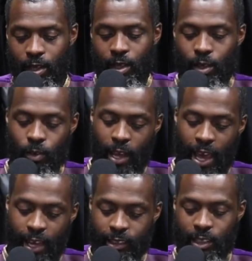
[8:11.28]
Go to
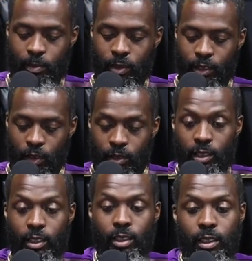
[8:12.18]
Acts chapter
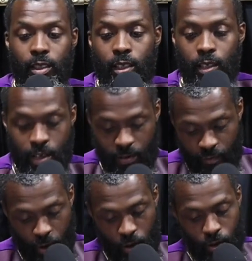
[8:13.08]
13 and
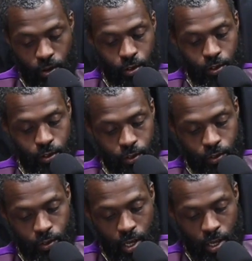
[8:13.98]
verse,